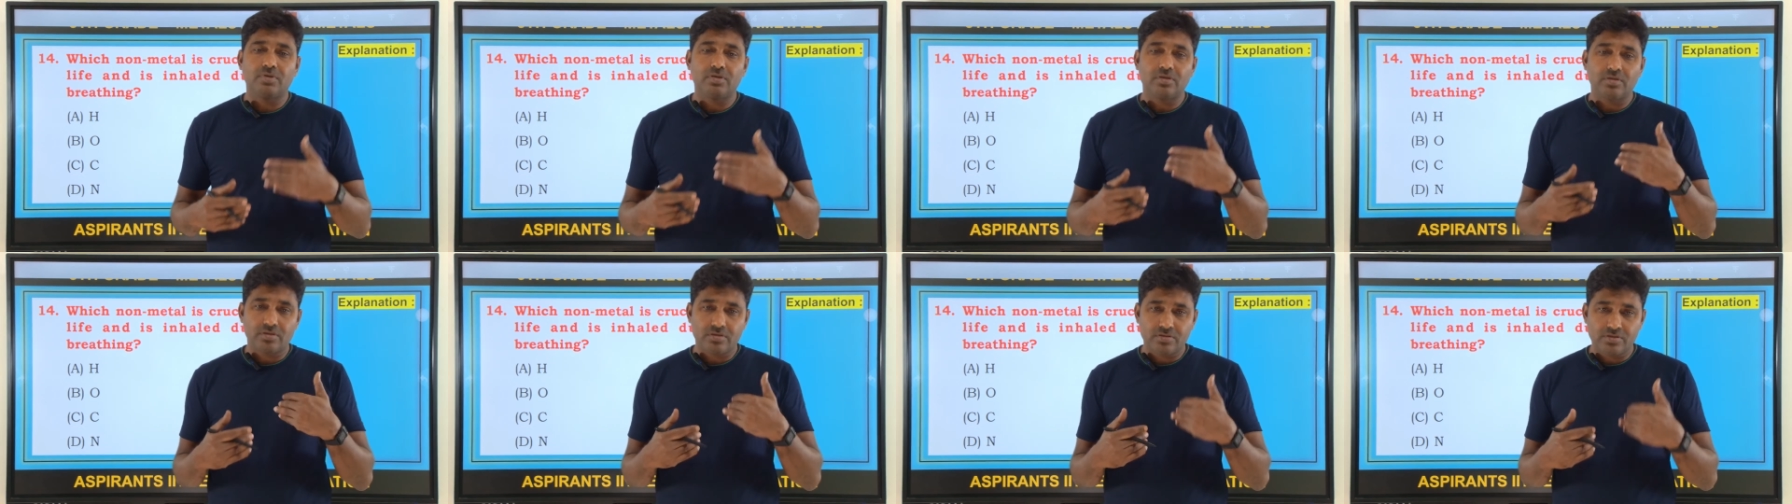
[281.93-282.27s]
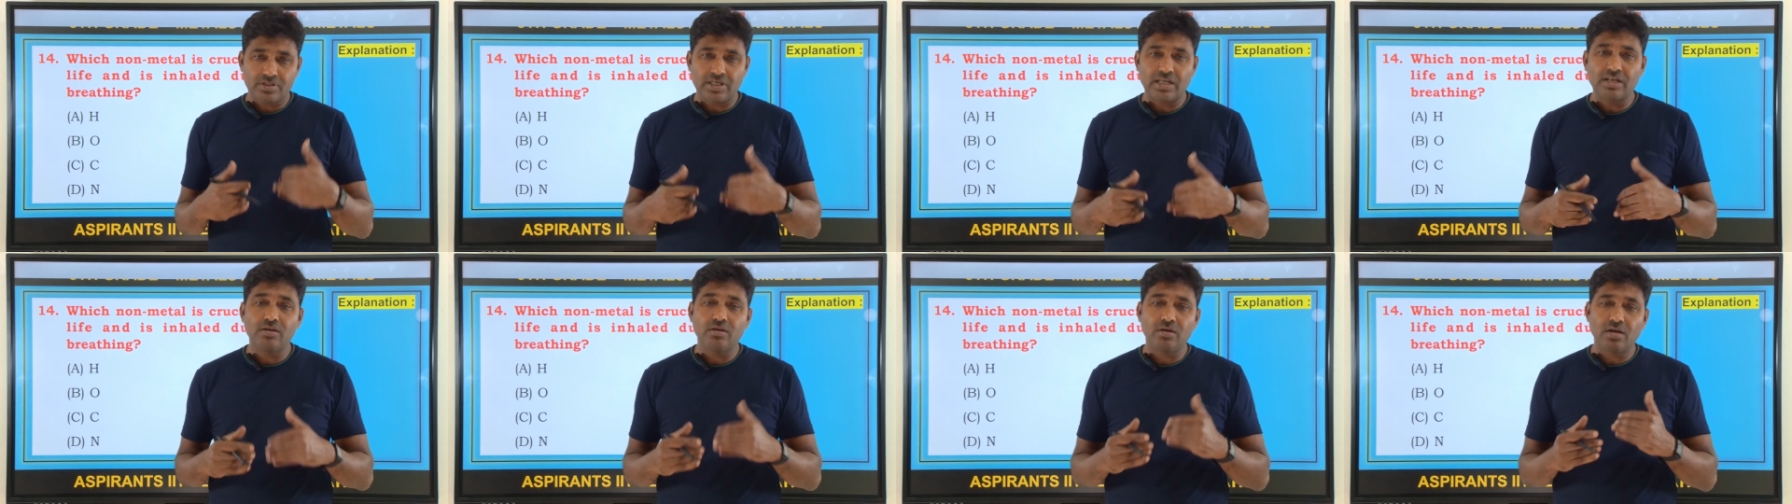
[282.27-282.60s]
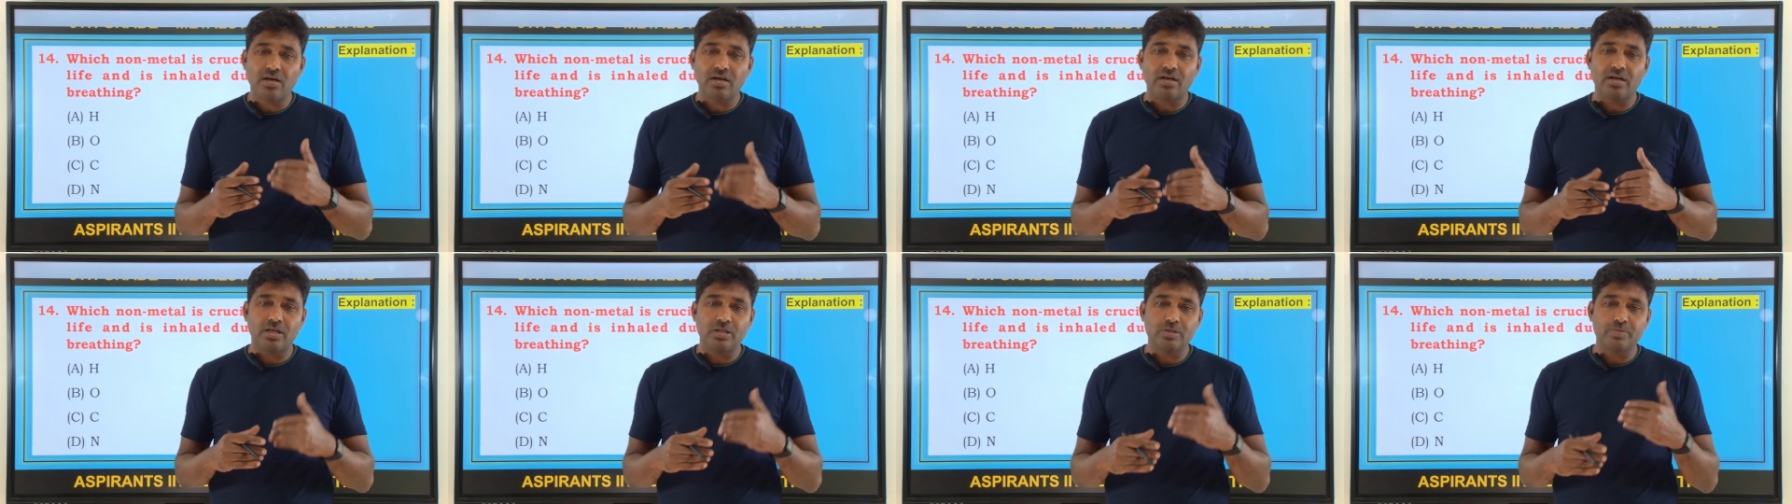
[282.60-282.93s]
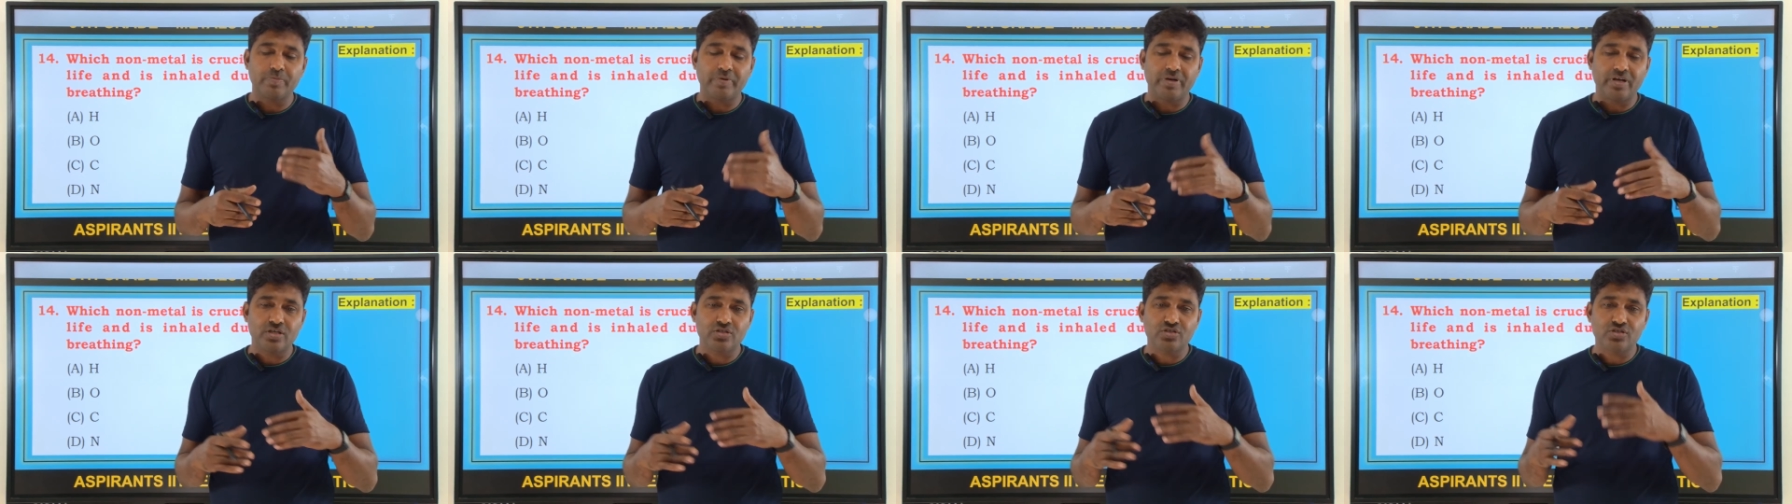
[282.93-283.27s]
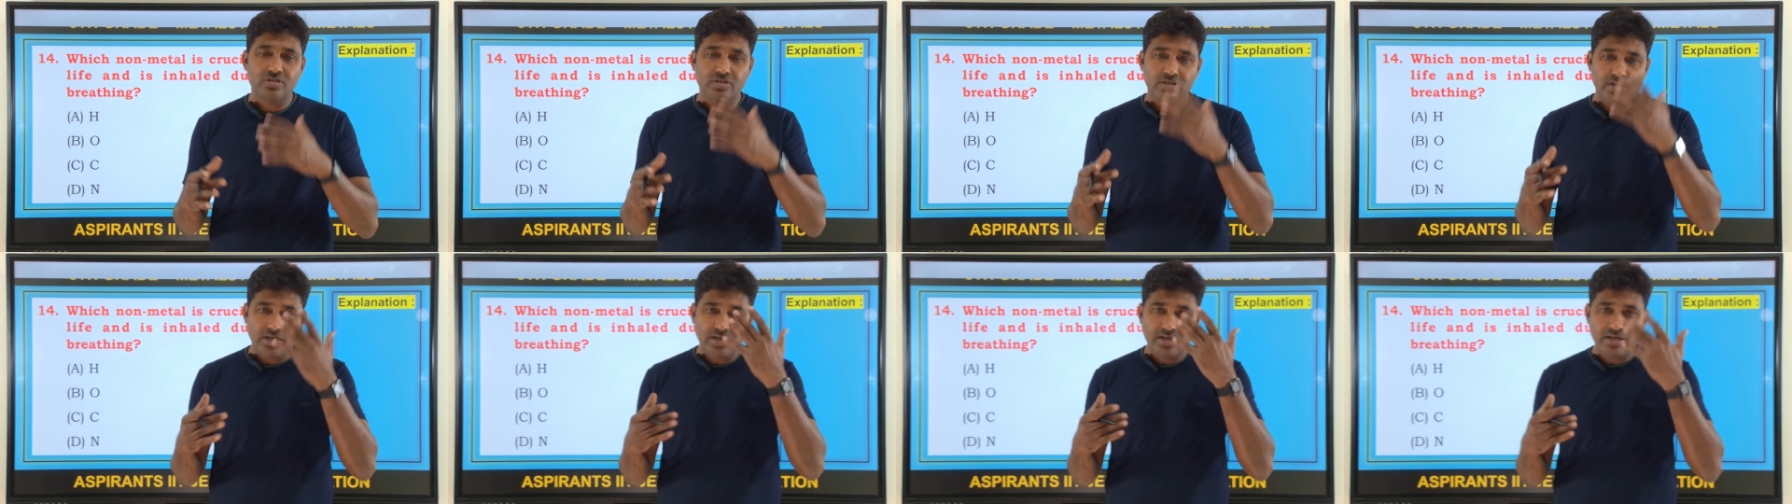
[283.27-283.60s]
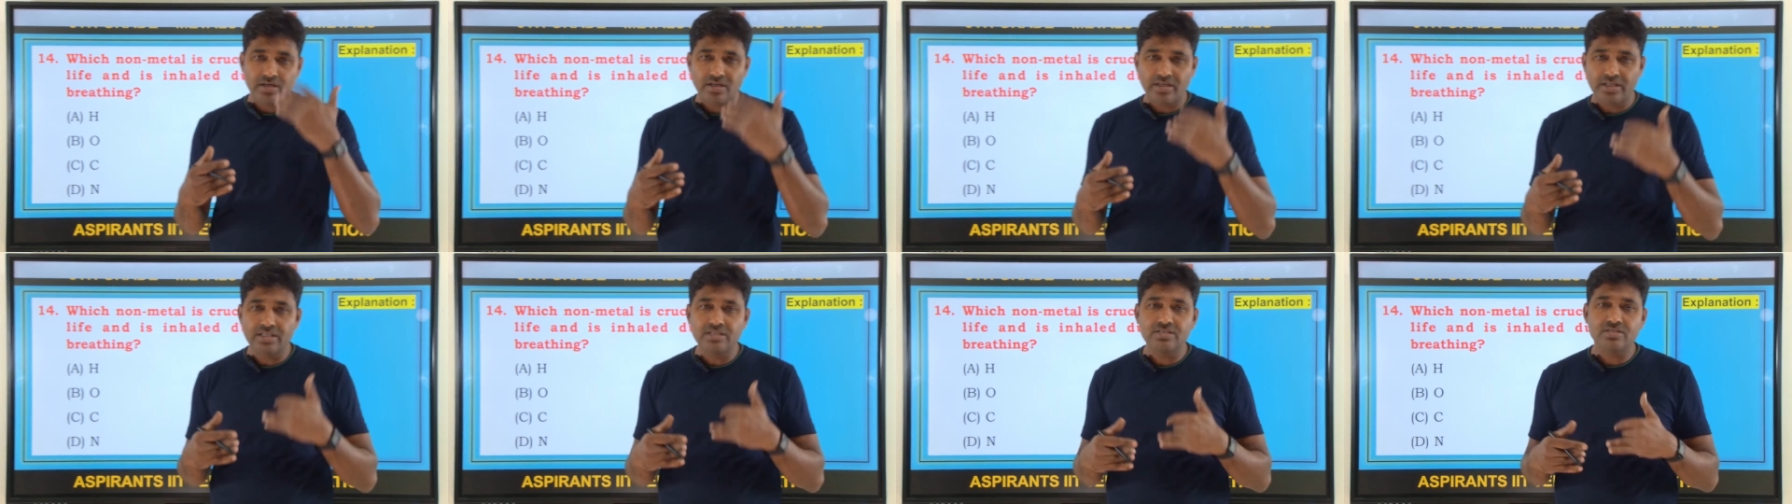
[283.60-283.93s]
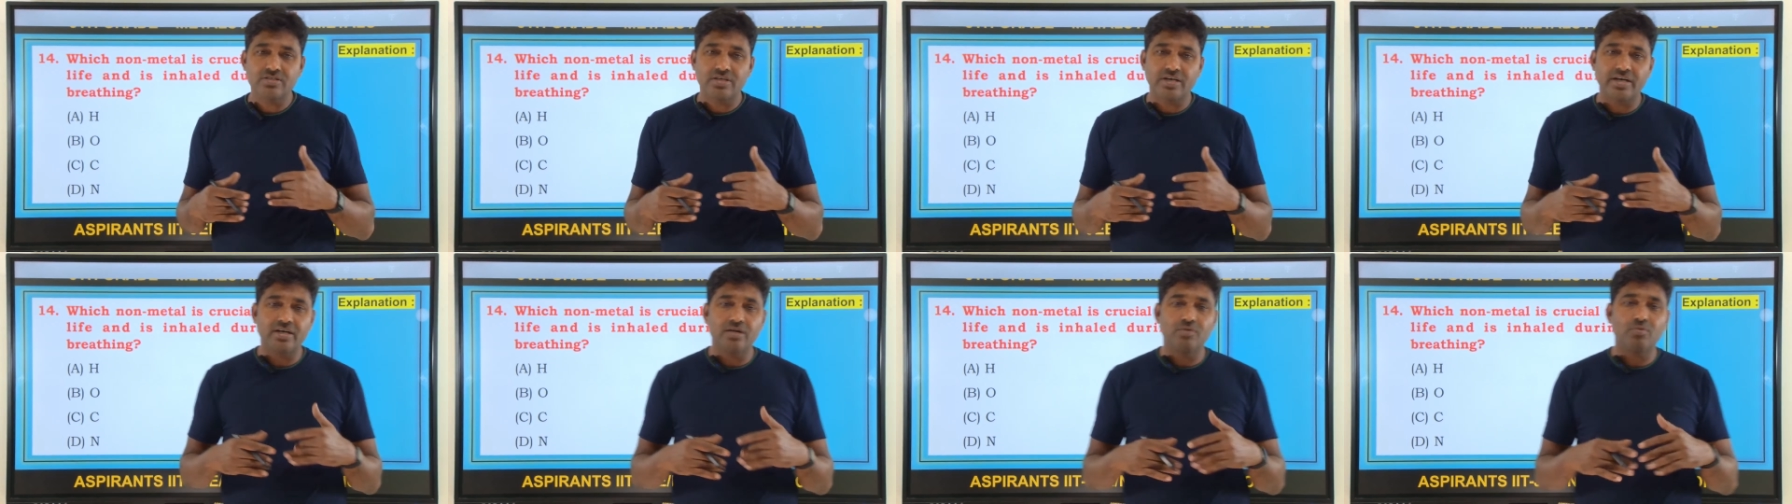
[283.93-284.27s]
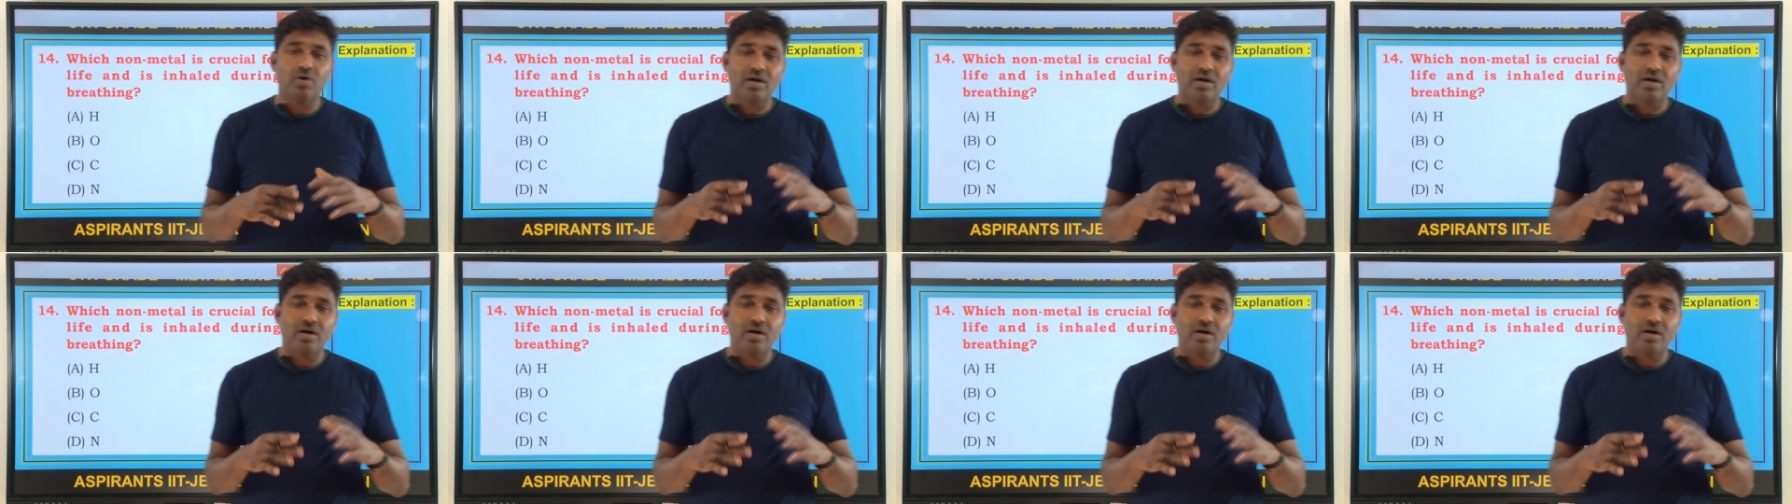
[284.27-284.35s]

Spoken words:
cellular respiration and inside